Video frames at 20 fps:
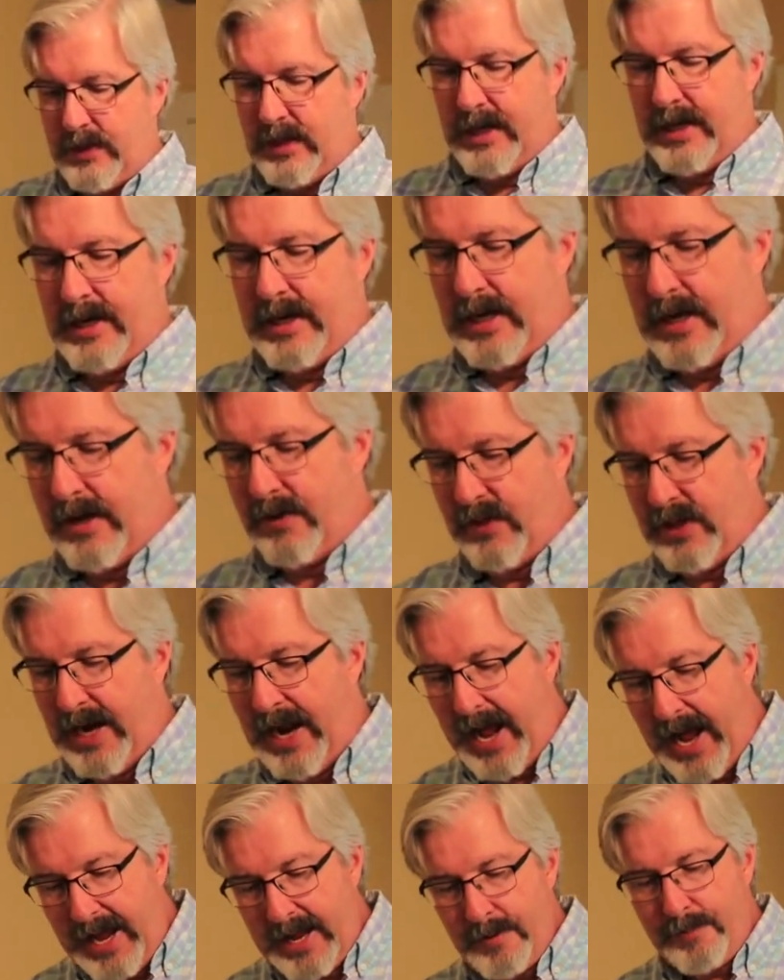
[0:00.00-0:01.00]
that
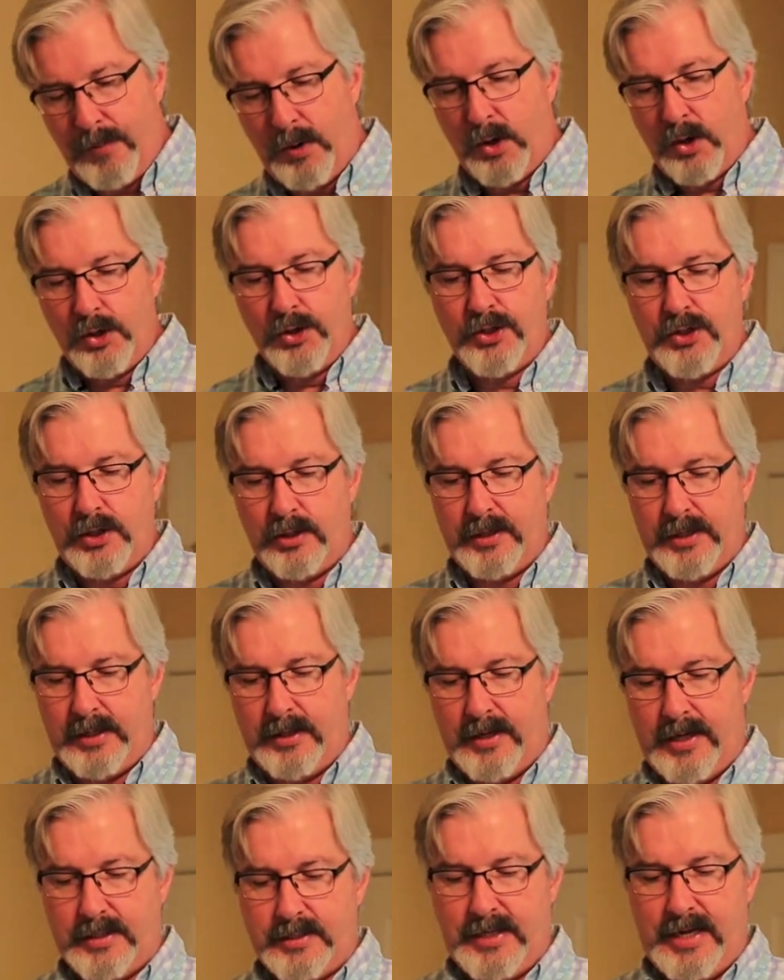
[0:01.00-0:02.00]
I personally
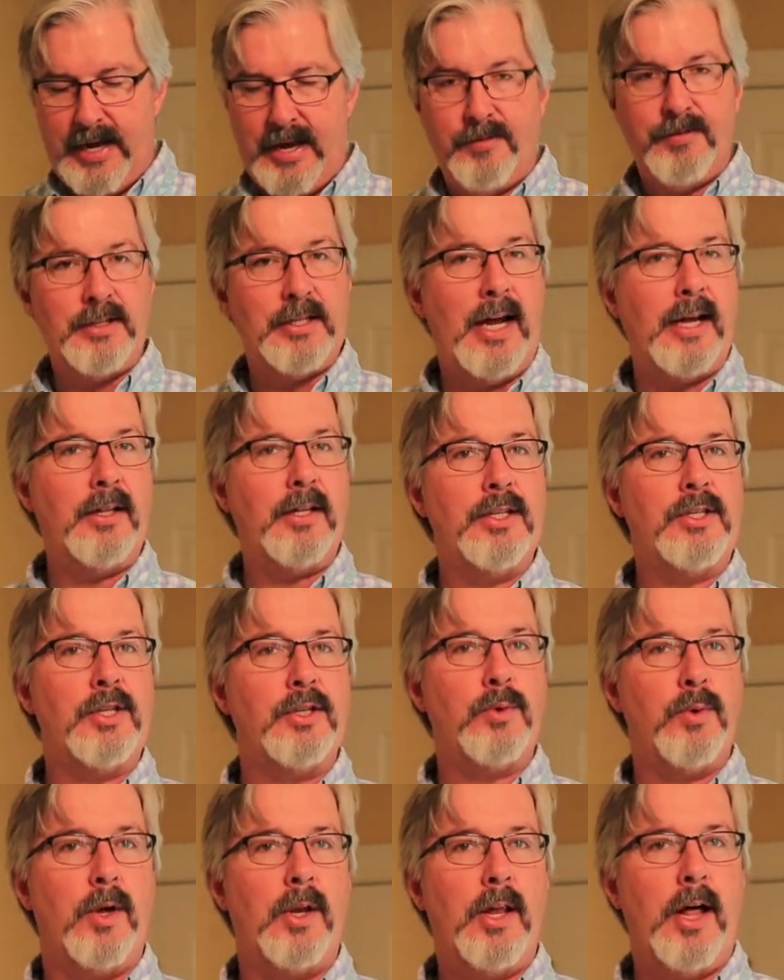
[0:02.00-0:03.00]
like to have is I
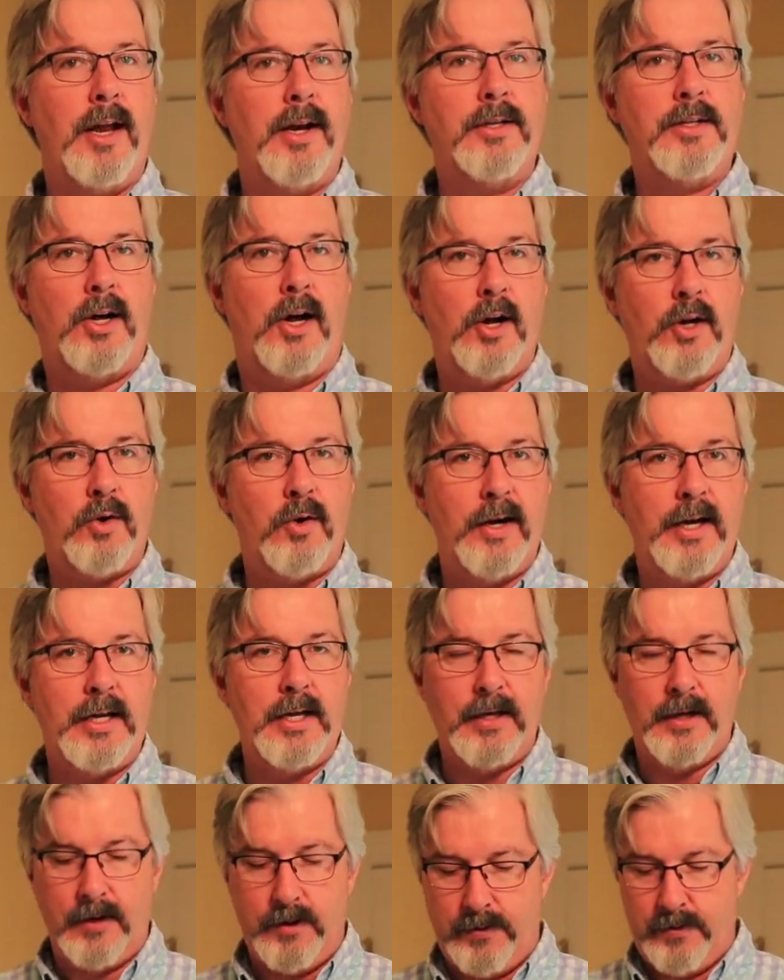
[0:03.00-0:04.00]
listen to a lot of talk
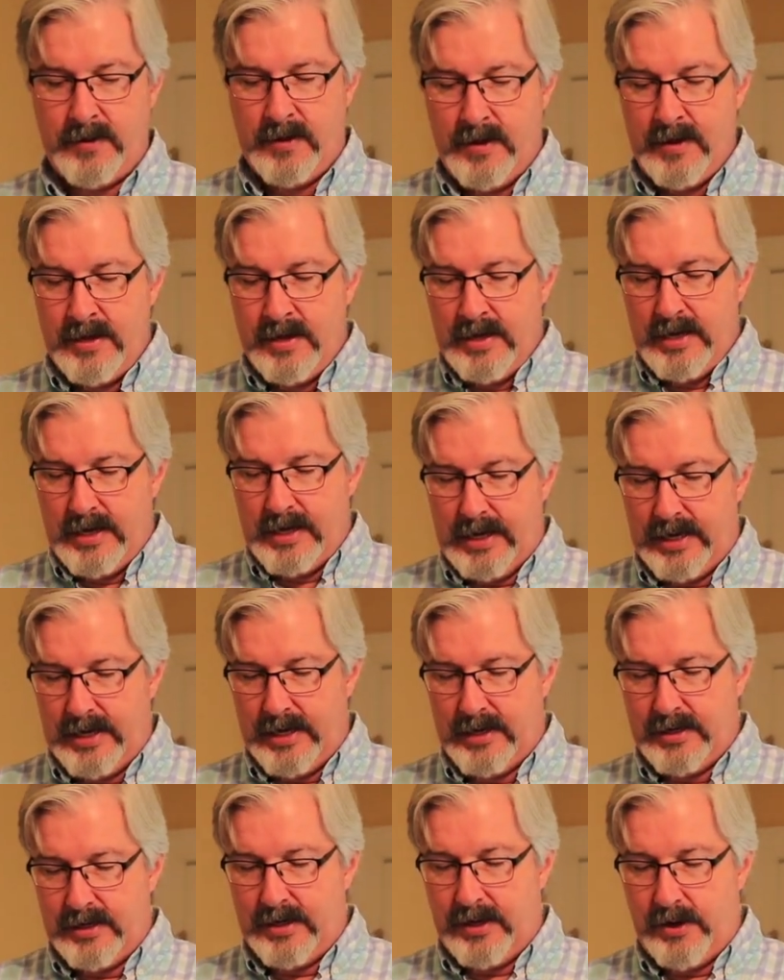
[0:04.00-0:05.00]
radio. And